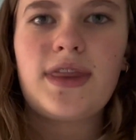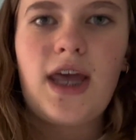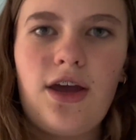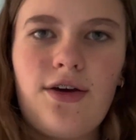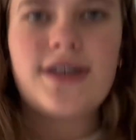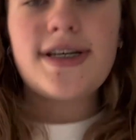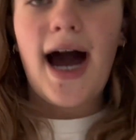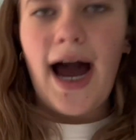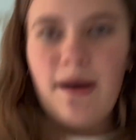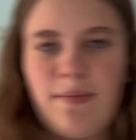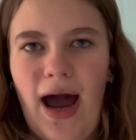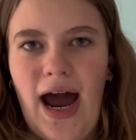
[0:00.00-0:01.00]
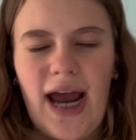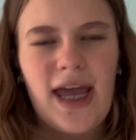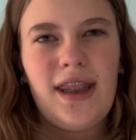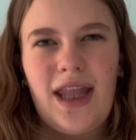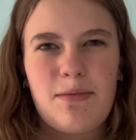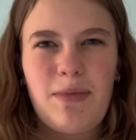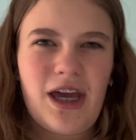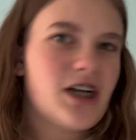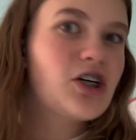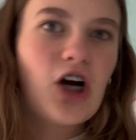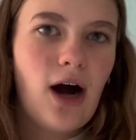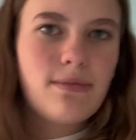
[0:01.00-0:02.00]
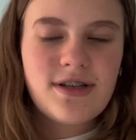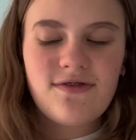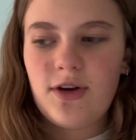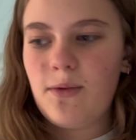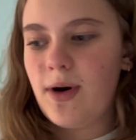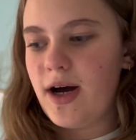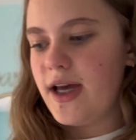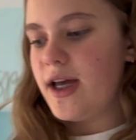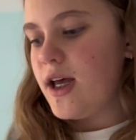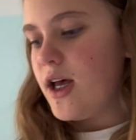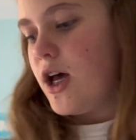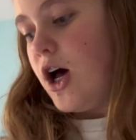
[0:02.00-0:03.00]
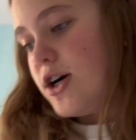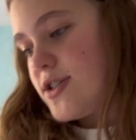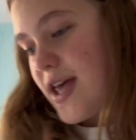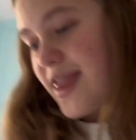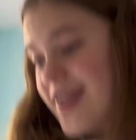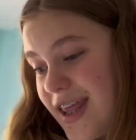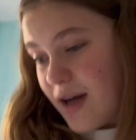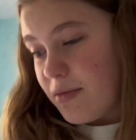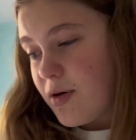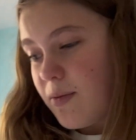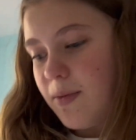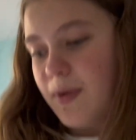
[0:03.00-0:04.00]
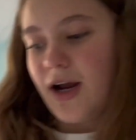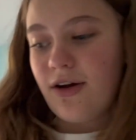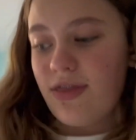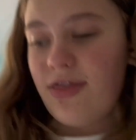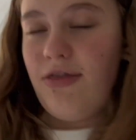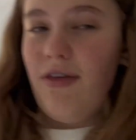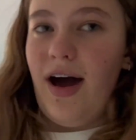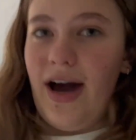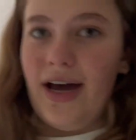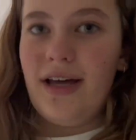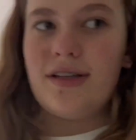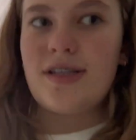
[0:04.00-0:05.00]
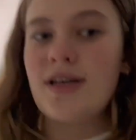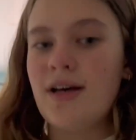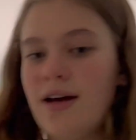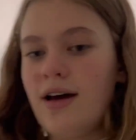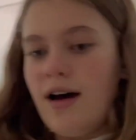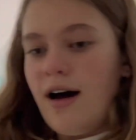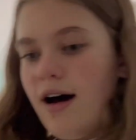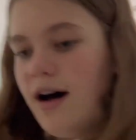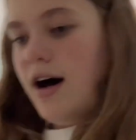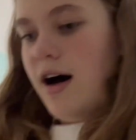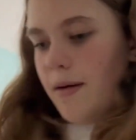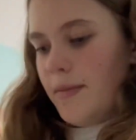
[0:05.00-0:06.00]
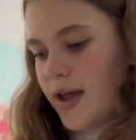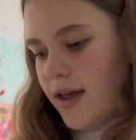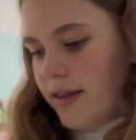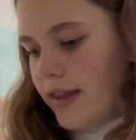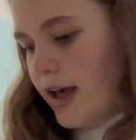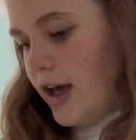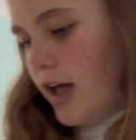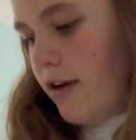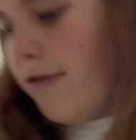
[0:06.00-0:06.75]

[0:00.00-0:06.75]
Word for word: that you could tie back and like make cropped if you want. So I think I'm gonna wear that. Um, and then